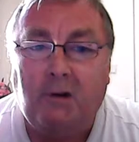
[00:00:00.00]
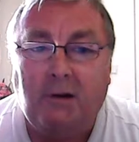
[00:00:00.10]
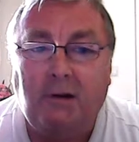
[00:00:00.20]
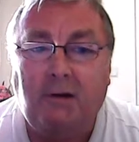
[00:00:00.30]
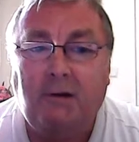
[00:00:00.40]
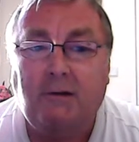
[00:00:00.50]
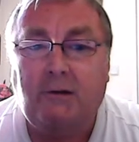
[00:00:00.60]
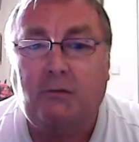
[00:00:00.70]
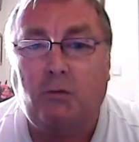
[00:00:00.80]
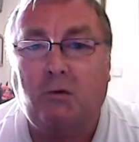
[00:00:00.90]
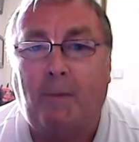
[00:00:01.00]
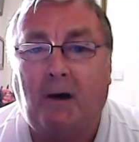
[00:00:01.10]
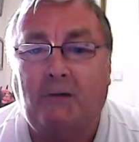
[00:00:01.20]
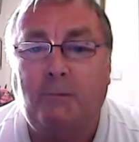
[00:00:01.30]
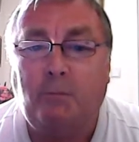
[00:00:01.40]
me to talk
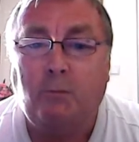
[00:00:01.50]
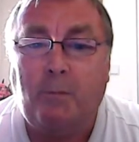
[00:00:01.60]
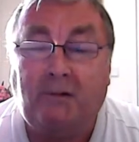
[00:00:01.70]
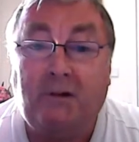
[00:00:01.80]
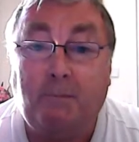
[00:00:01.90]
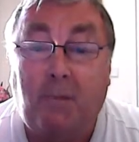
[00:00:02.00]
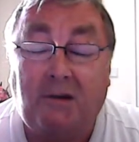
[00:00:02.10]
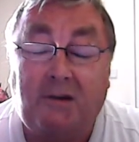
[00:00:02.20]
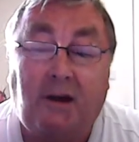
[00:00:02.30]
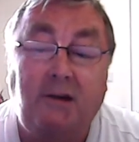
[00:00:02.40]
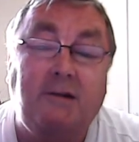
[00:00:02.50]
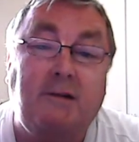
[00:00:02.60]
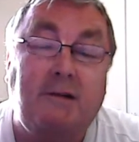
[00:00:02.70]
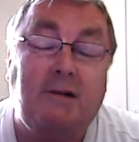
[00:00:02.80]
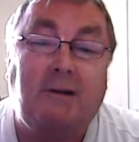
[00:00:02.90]
about simple meditation
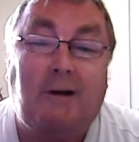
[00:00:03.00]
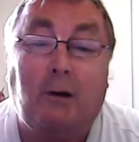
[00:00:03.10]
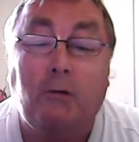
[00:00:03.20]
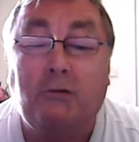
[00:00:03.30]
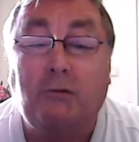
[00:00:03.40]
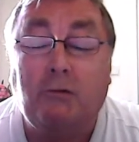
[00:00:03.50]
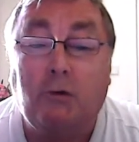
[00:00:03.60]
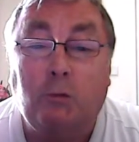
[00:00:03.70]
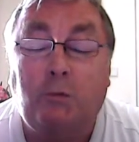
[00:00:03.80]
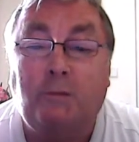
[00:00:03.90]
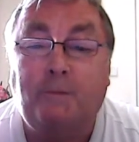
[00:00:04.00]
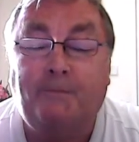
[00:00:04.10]
to this closed group.